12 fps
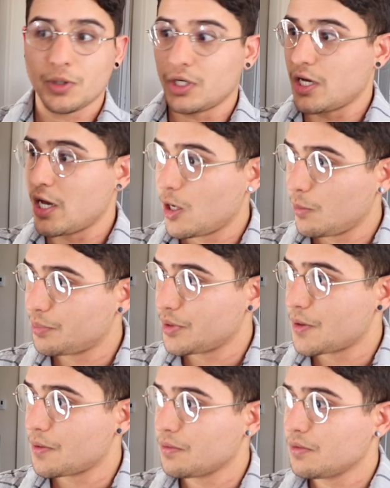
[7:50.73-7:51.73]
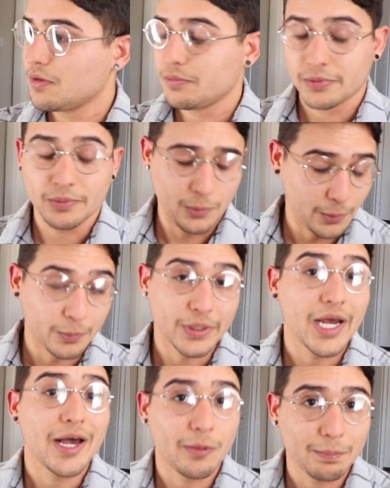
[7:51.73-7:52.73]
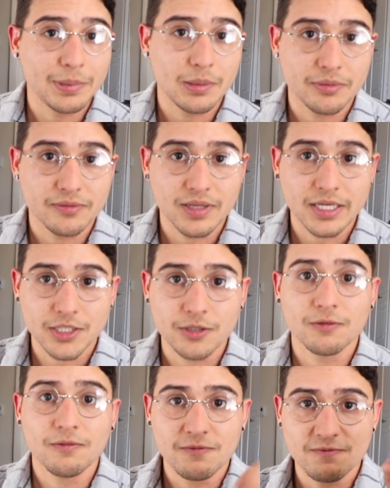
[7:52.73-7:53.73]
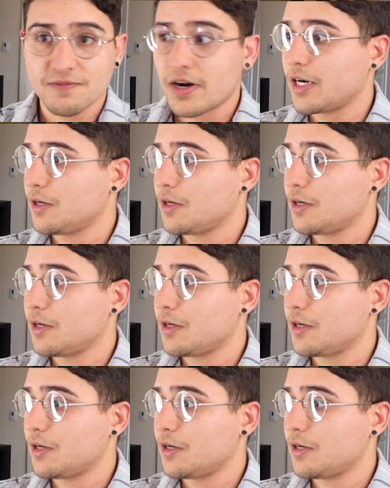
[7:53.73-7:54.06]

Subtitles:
and we're gonna help you, and we help people like you